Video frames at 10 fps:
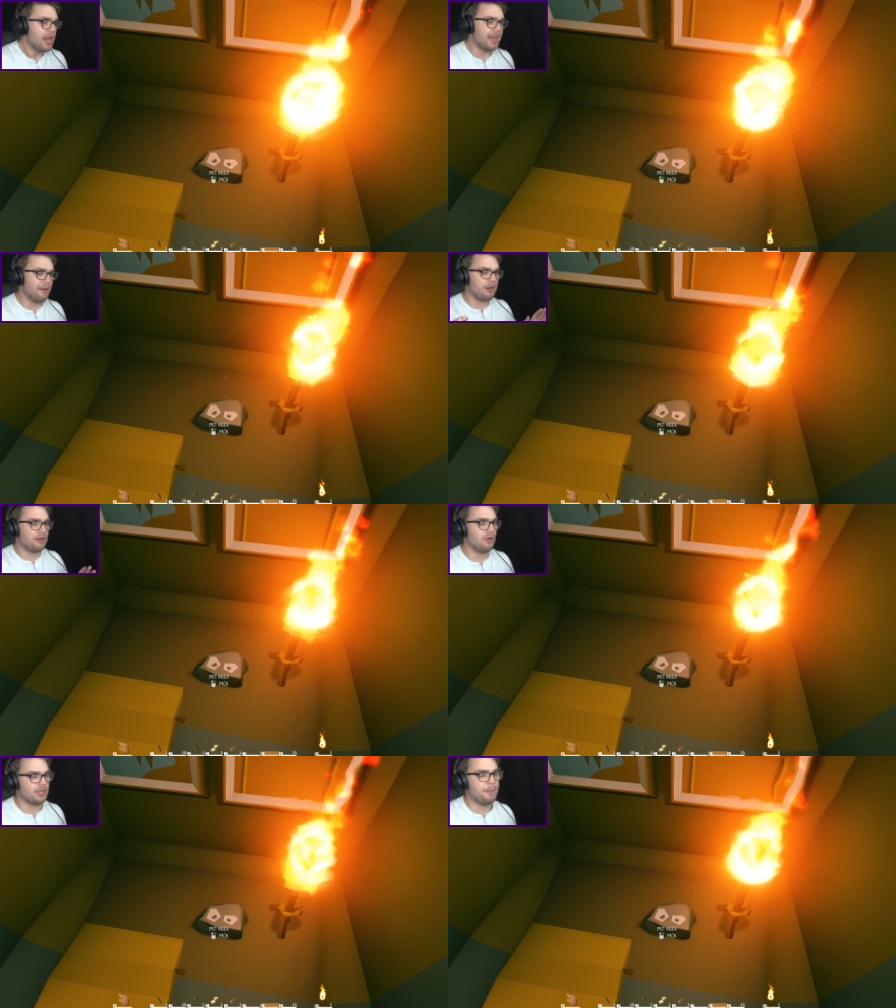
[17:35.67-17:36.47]
And there we go.
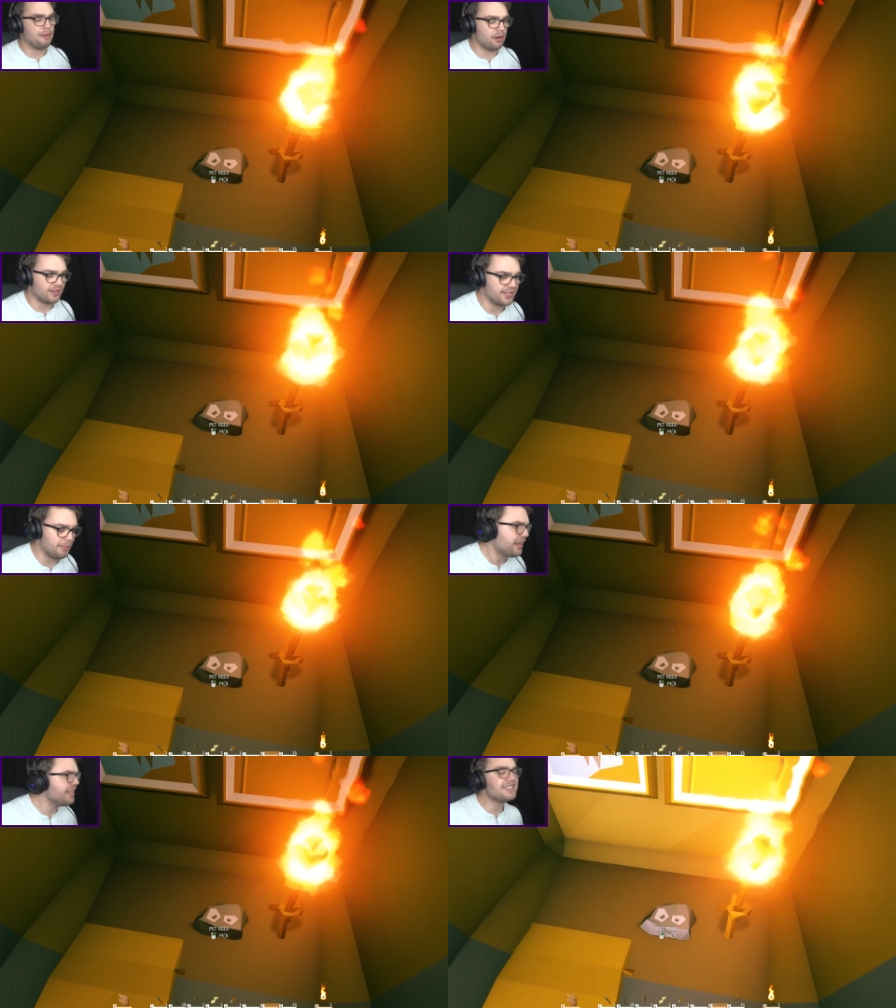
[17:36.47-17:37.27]
A lot of pet rock and
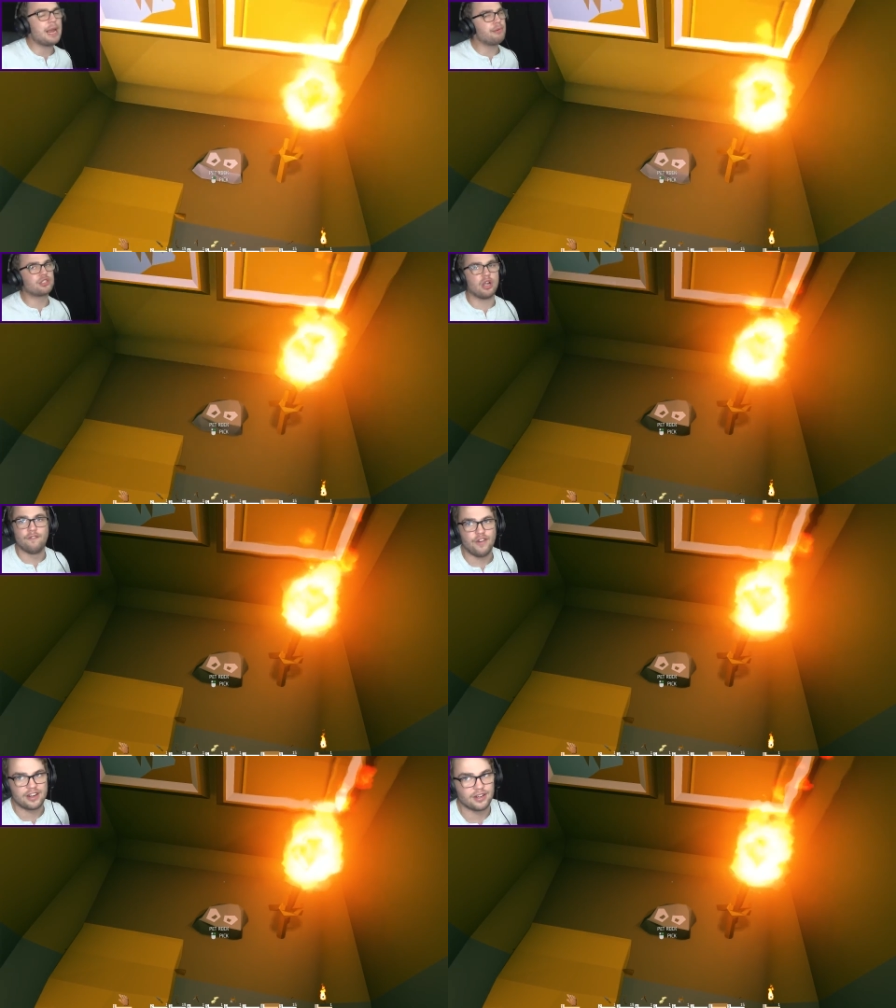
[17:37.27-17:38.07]
stepping. This game is so
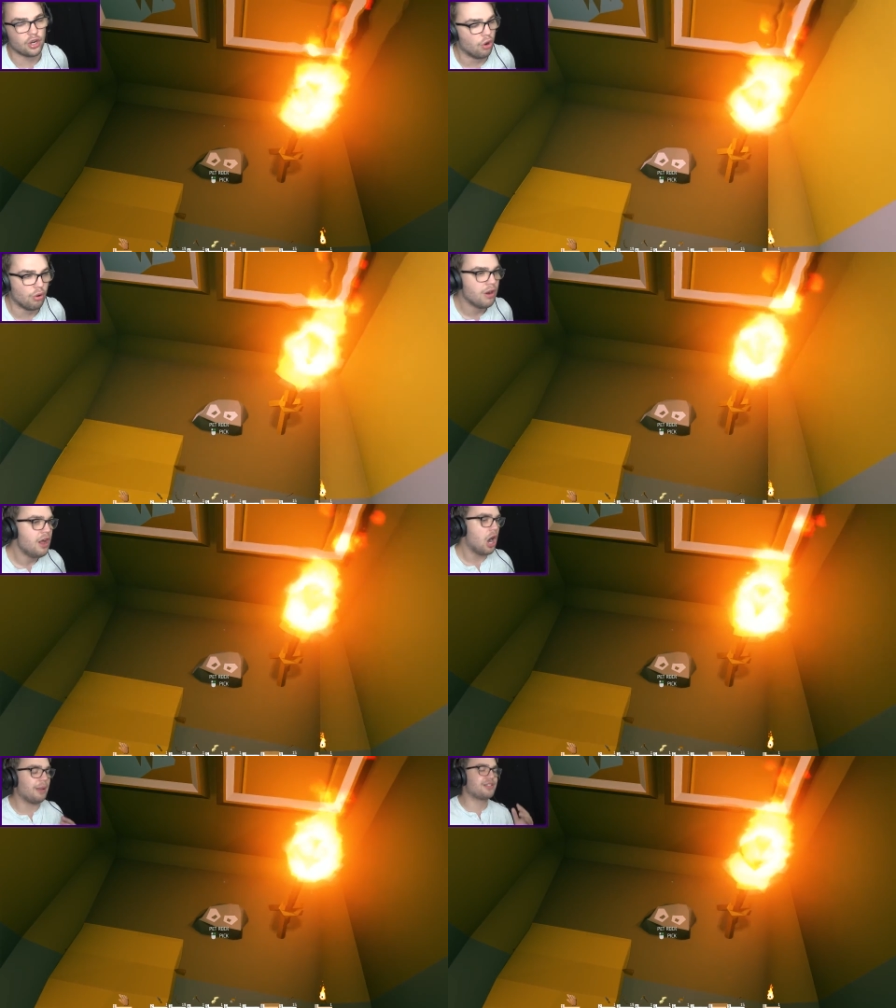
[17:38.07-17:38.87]
fucking cool. I'm